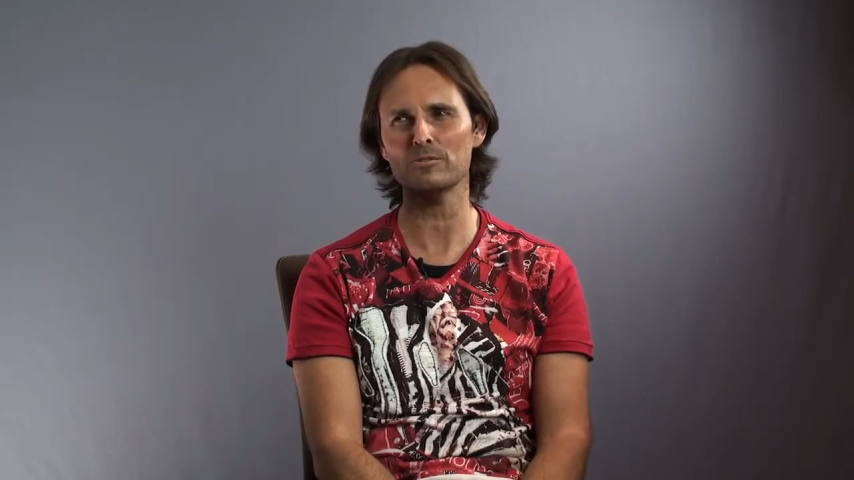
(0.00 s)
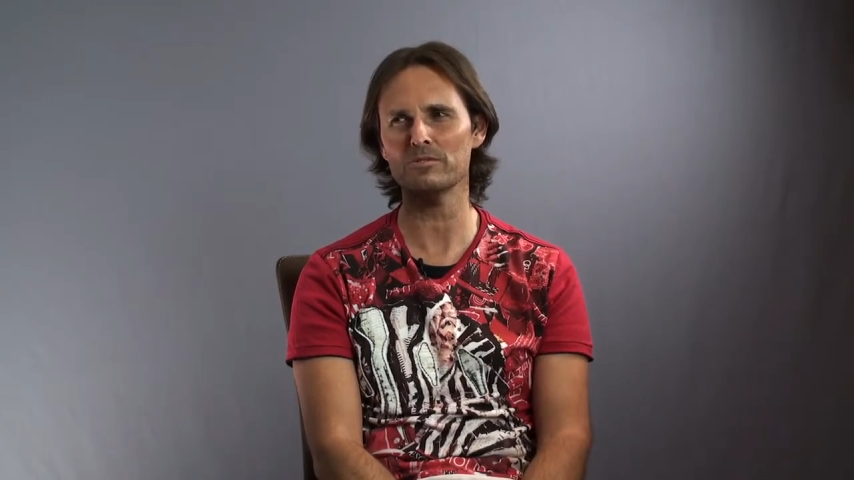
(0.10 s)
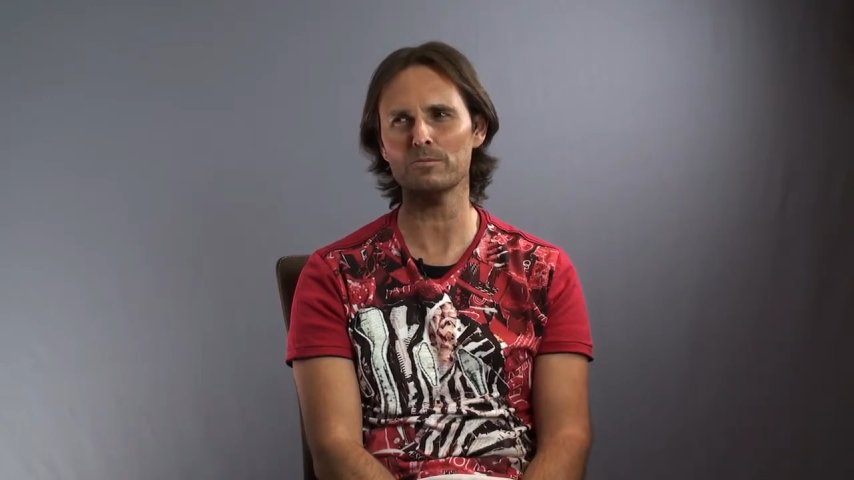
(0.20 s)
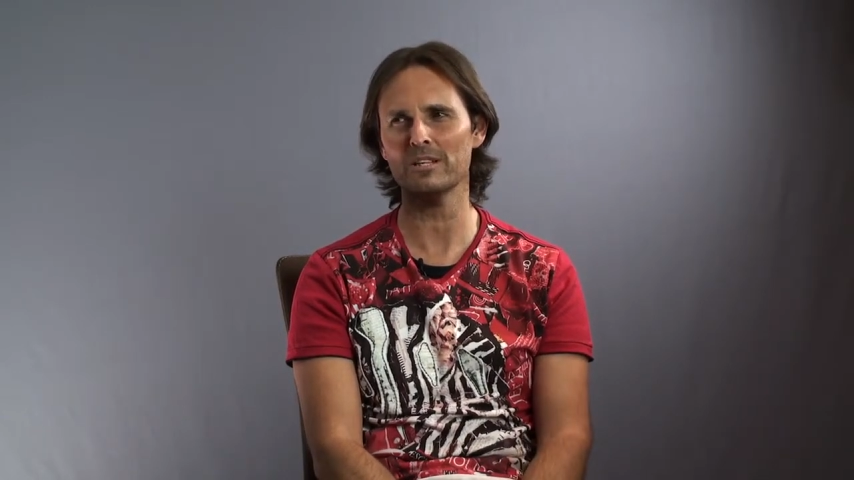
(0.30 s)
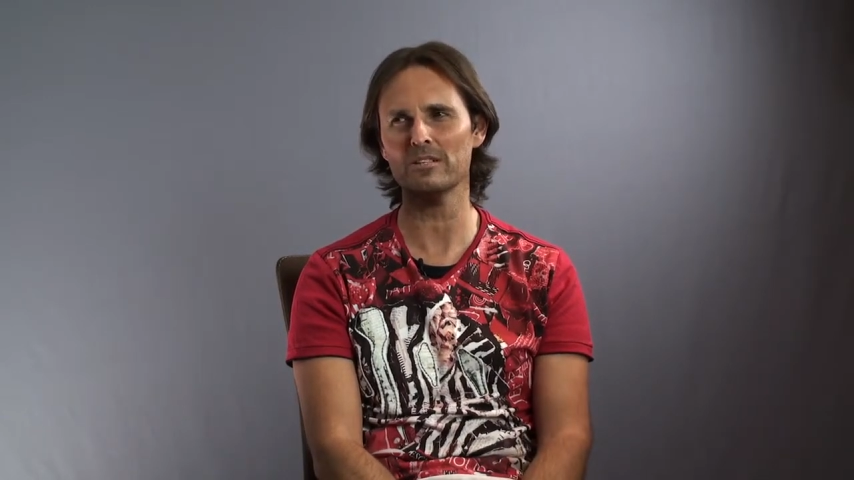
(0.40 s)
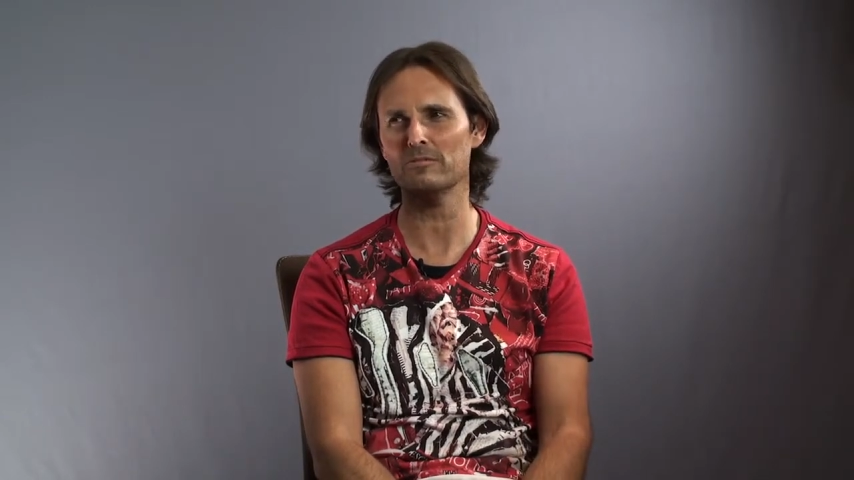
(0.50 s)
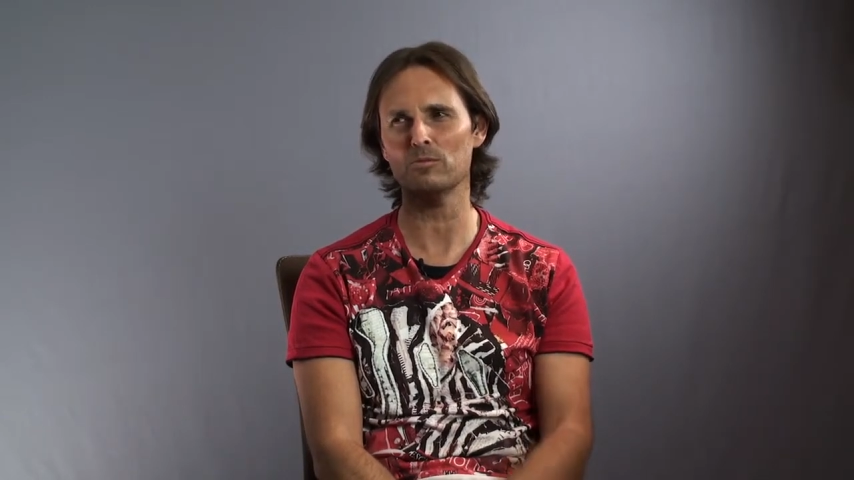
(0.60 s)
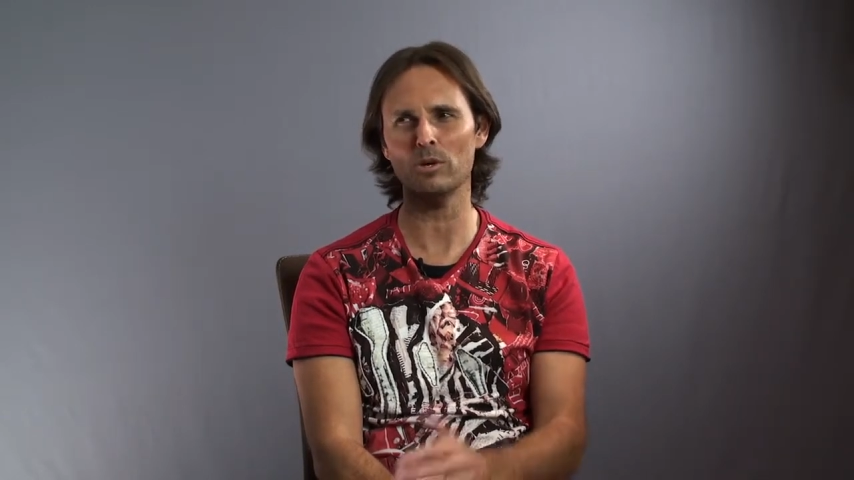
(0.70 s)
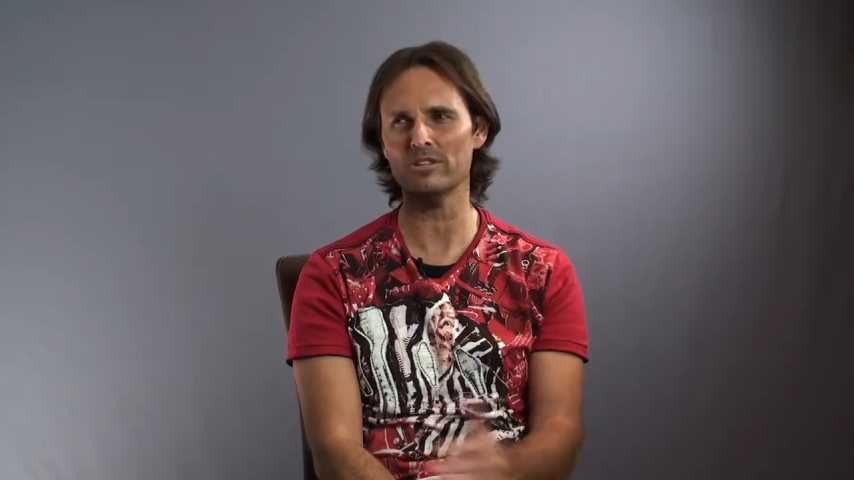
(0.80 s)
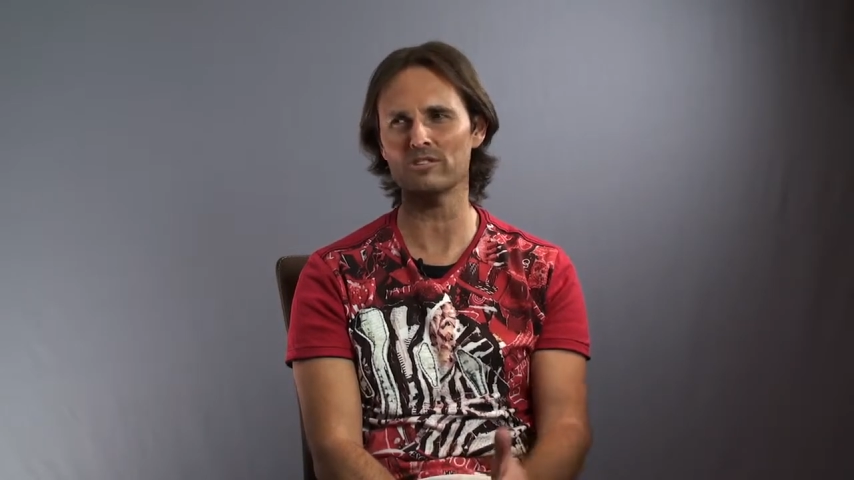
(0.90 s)
perspective or
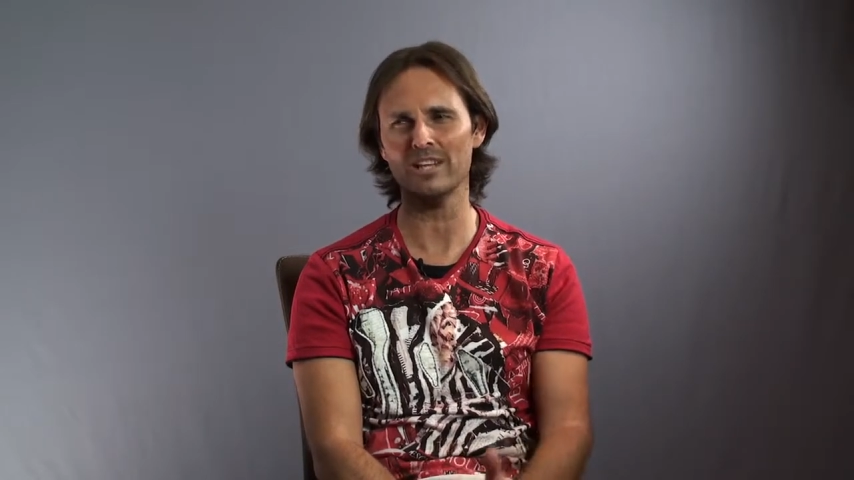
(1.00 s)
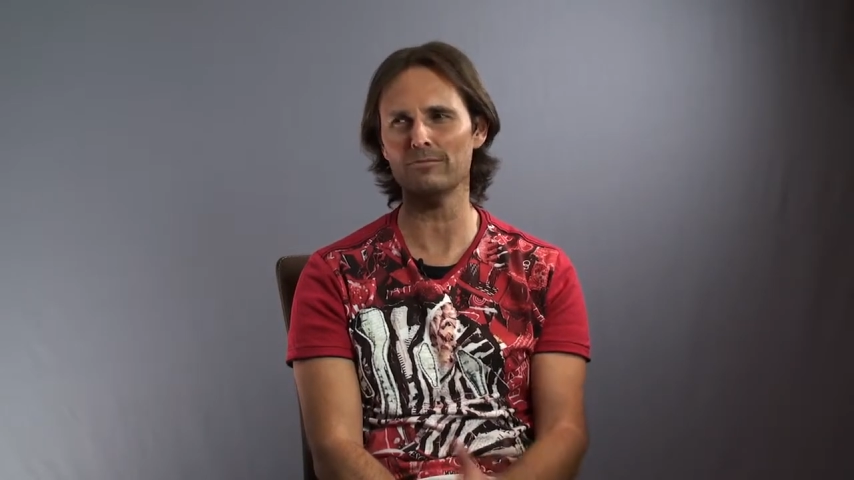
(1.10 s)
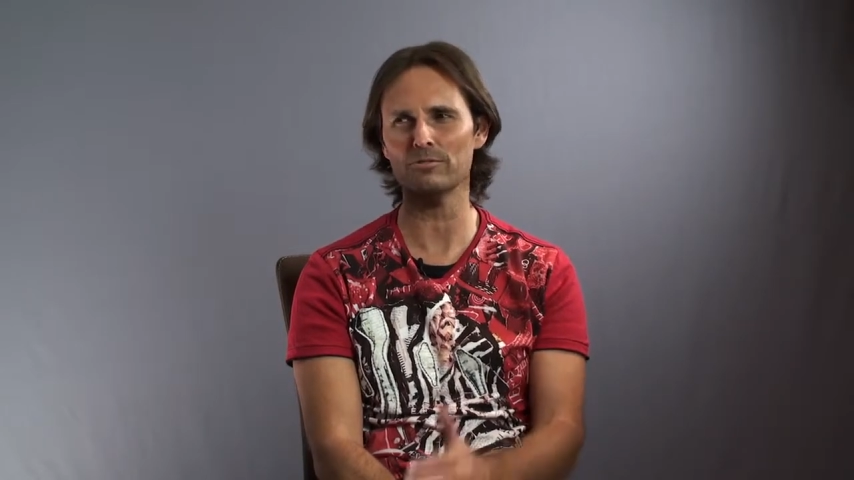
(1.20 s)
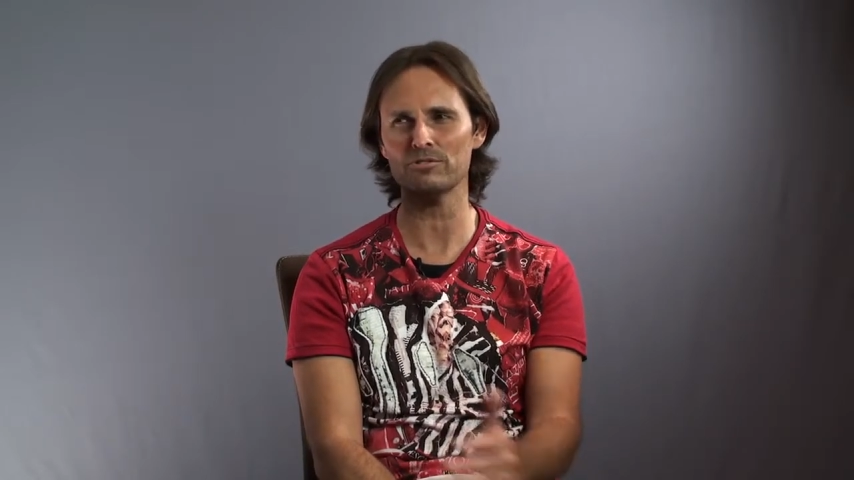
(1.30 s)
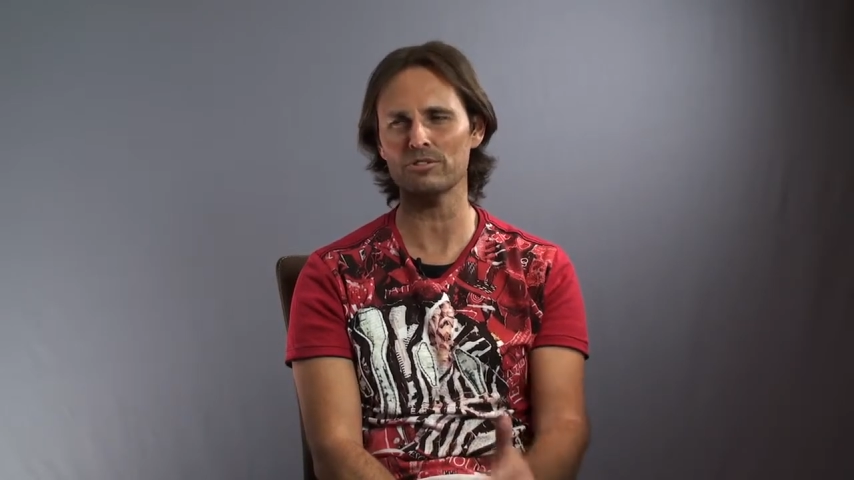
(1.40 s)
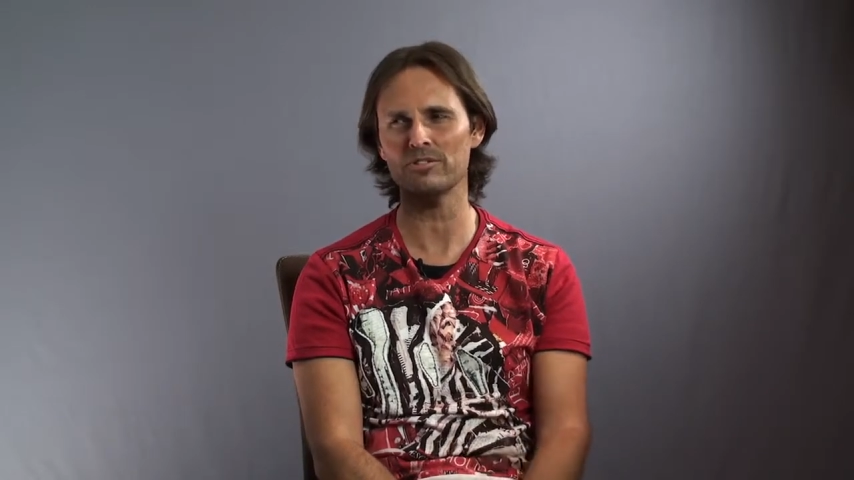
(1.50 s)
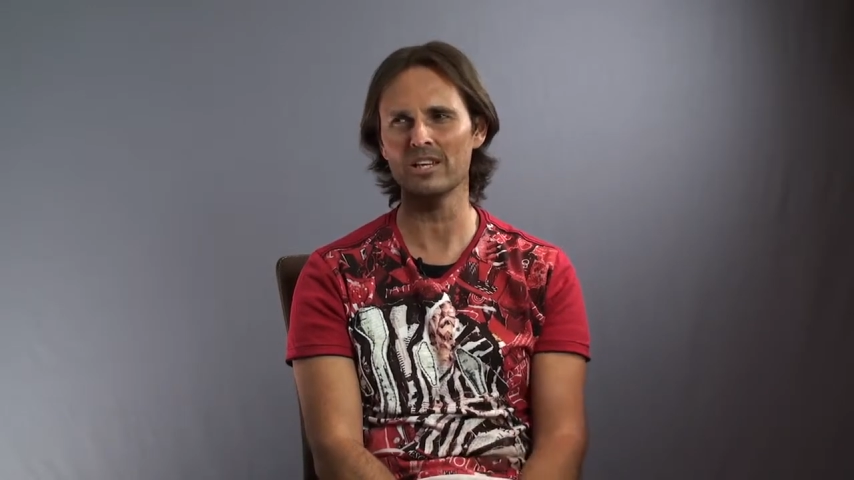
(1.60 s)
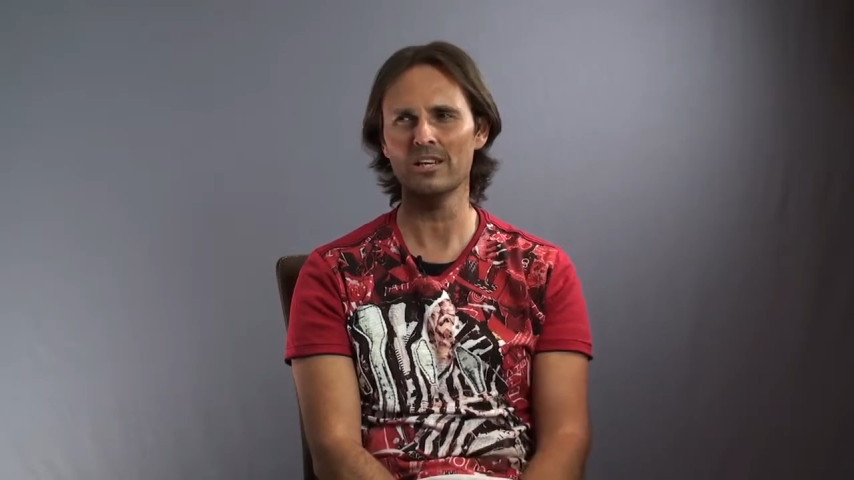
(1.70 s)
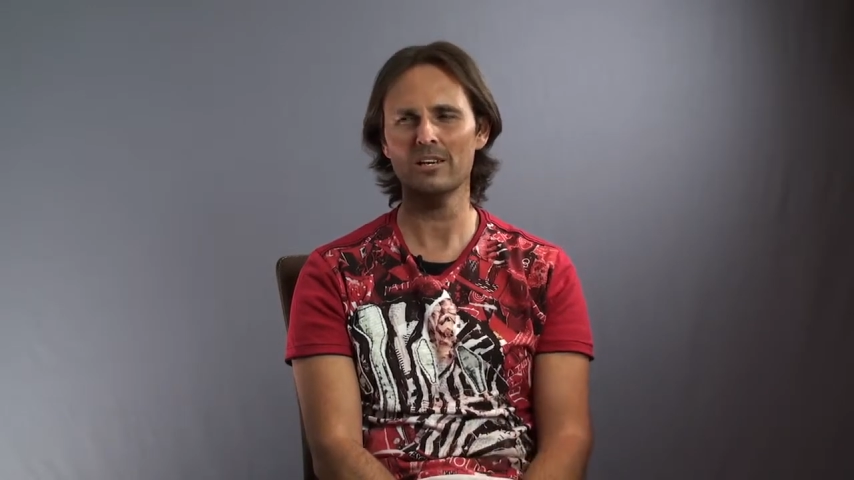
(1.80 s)
what is love or truth.